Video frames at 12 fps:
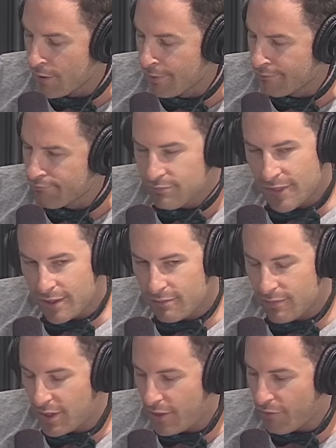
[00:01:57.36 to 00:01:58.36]
that,
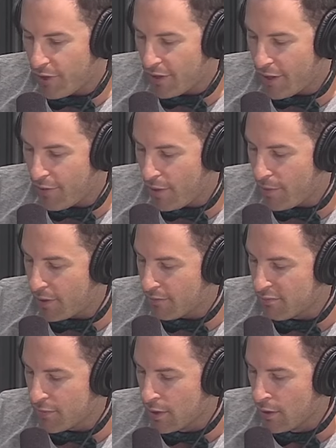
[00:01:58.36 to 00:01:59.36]
I didn't read that, that didn't, right. That
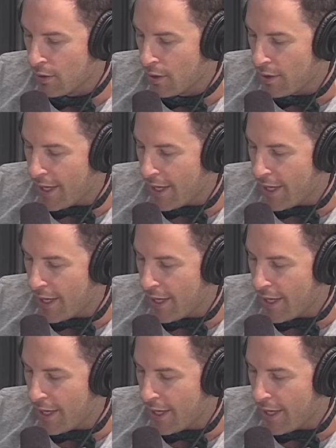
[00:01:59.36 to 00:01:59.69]
didn't very well.